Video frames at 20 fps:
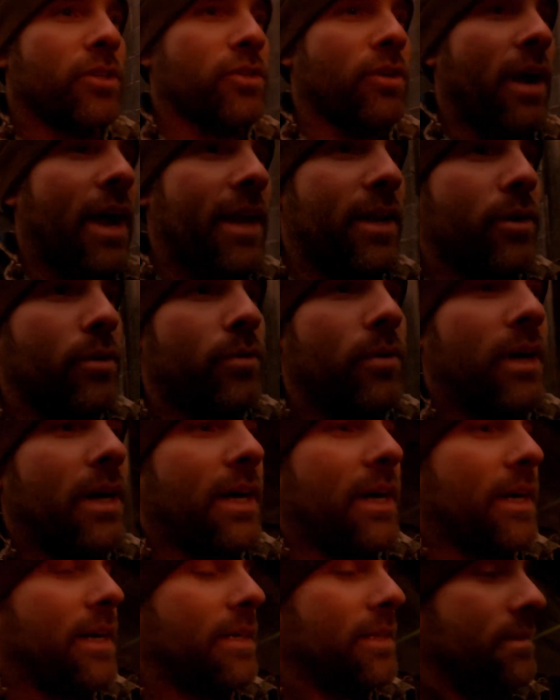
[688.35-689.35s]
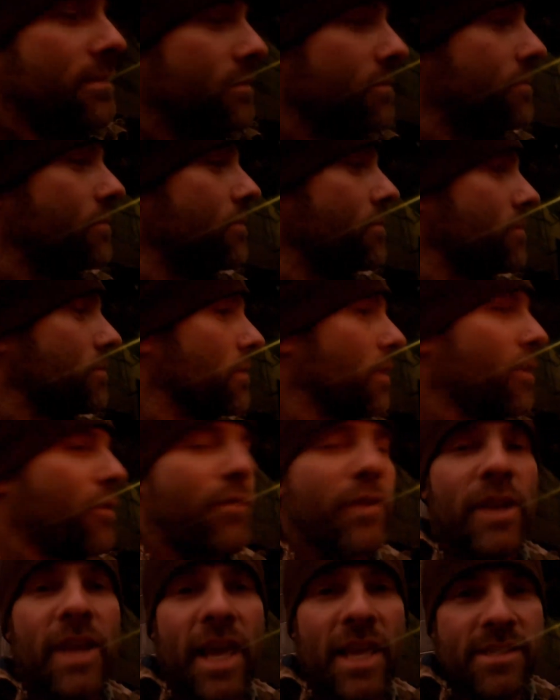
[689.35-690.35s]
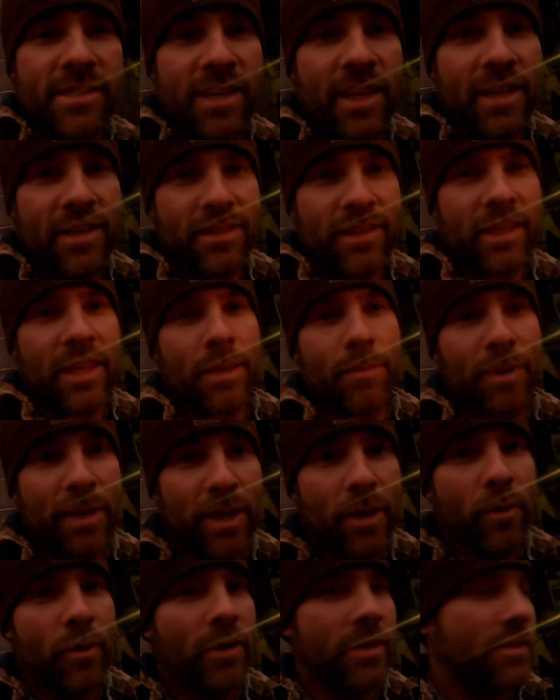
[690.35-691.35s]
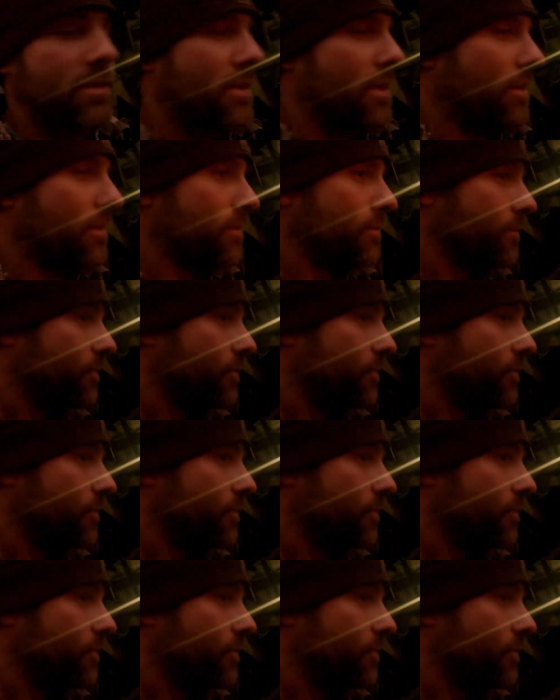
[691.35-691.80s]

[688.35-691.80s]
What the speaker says: try to finesse it to keep it going. So.